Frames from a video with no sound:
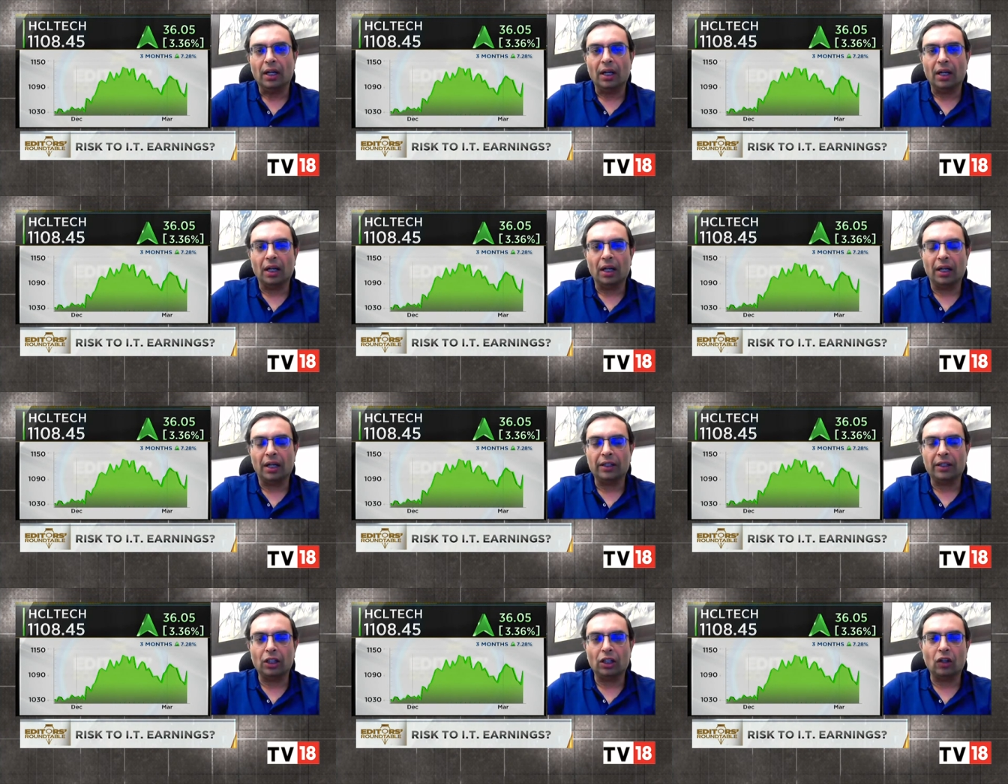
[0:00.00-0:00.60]

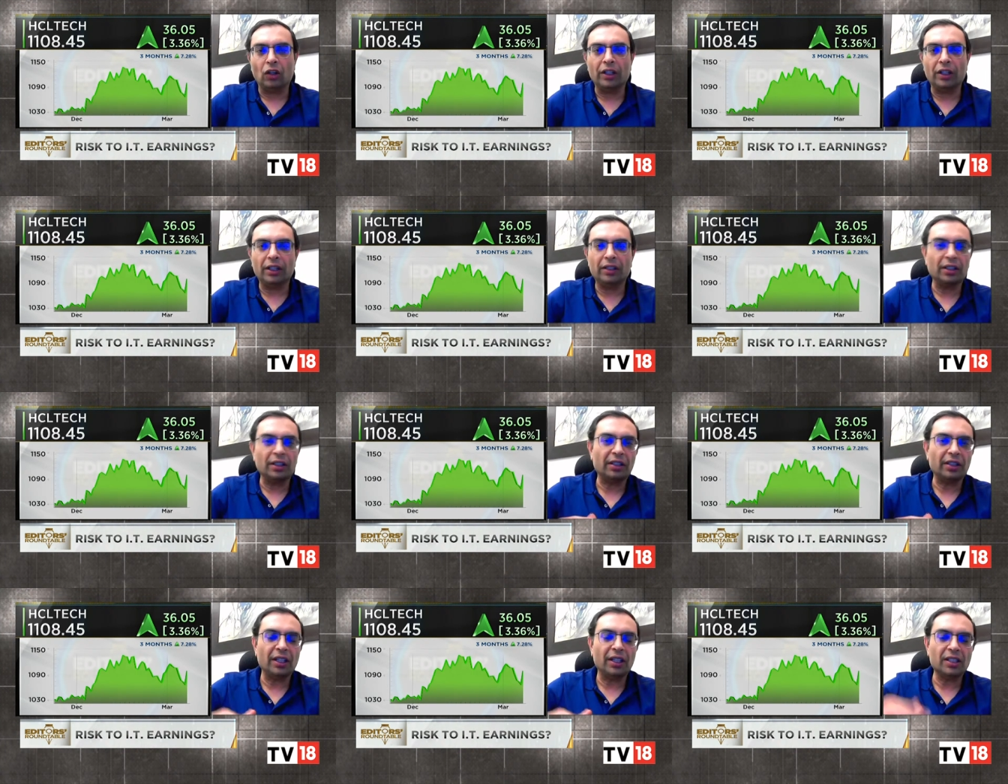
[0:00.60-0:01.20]
uh, you know,
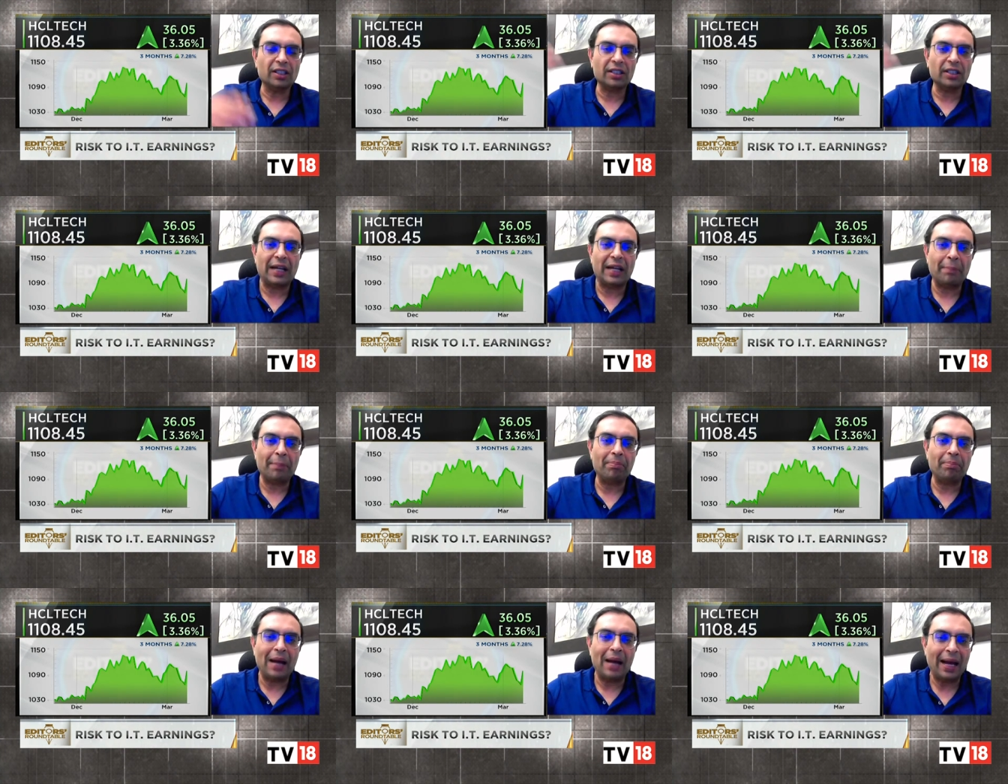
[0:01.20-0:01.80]
either things
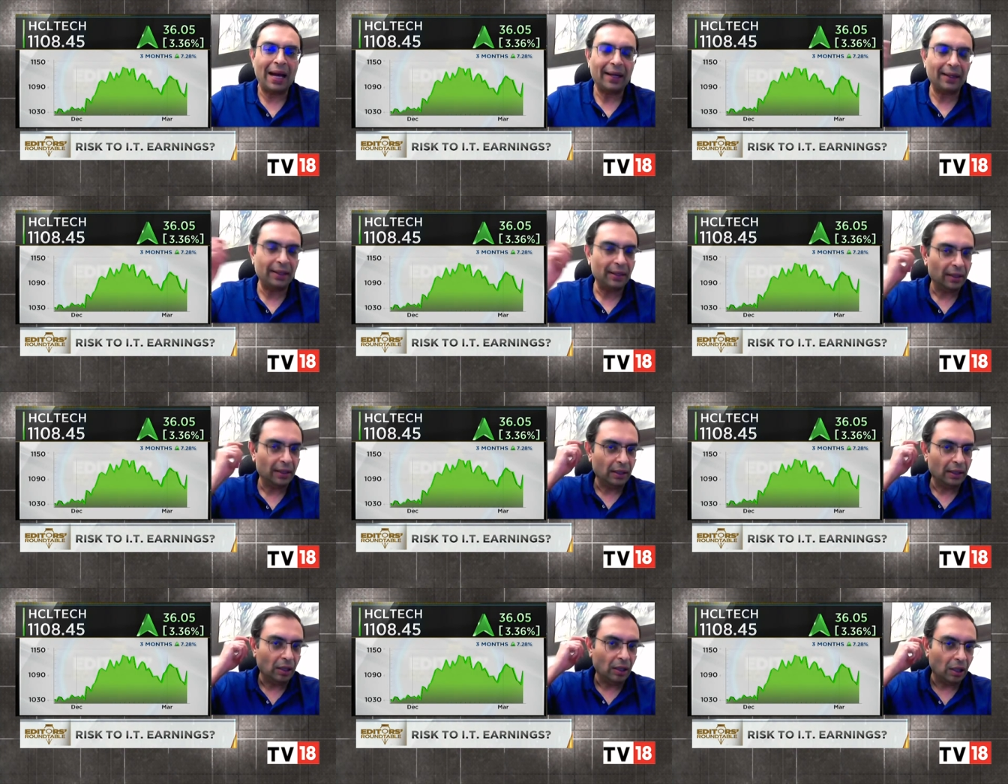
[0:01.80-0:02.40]
snap back
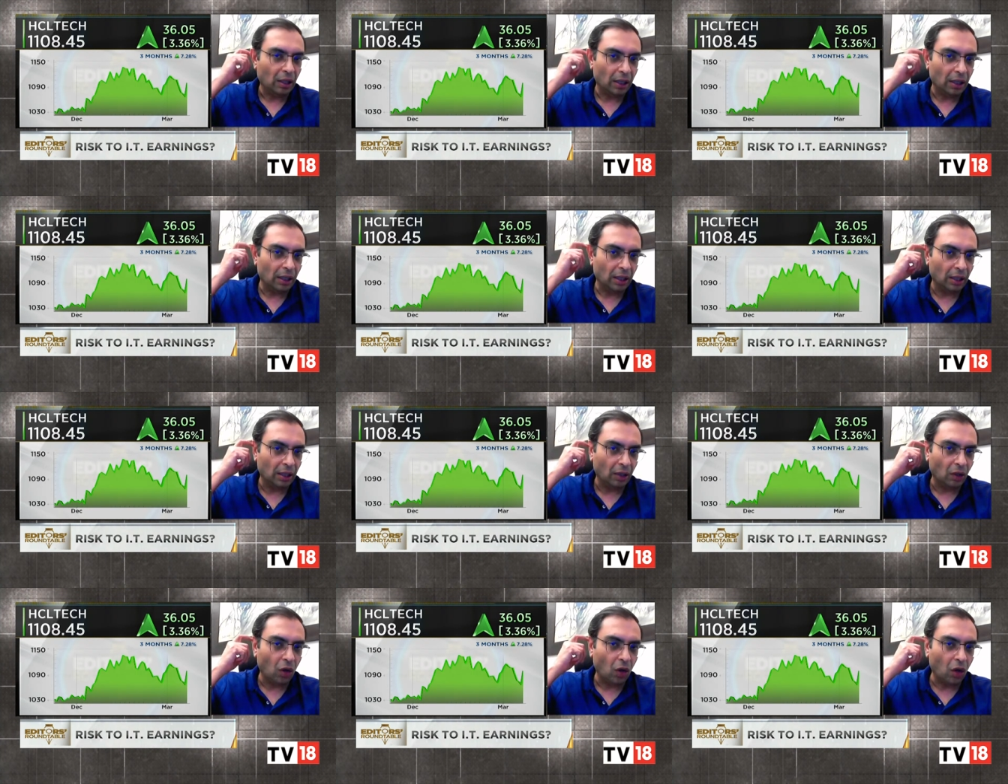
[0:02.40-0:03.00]

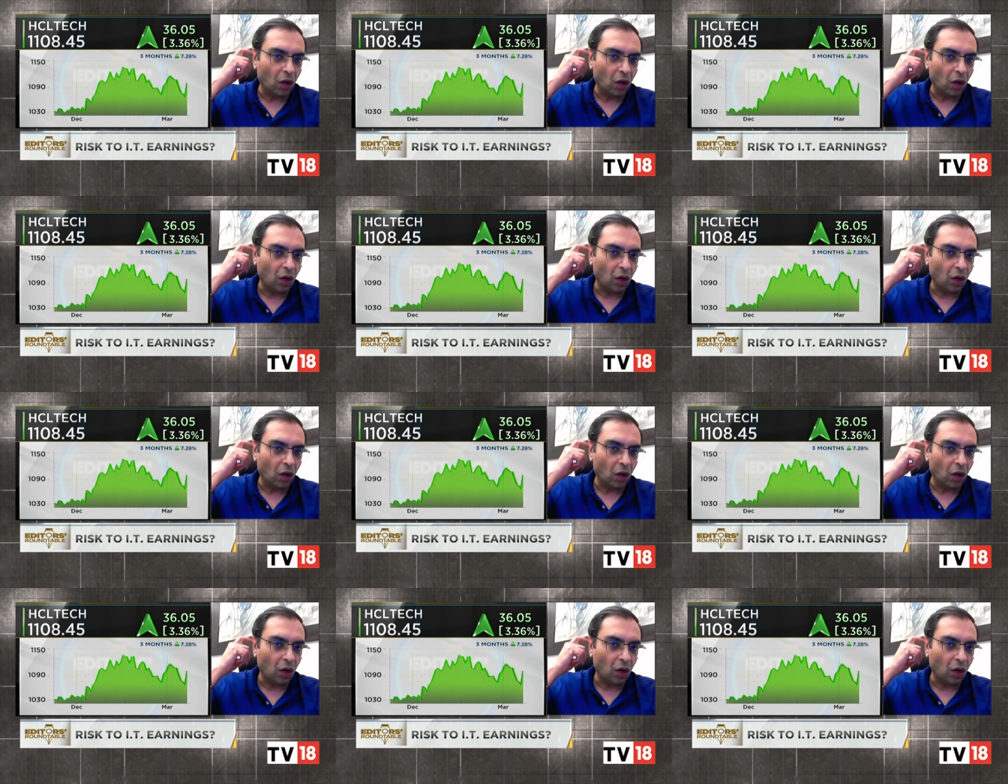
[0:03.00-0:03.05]
uh,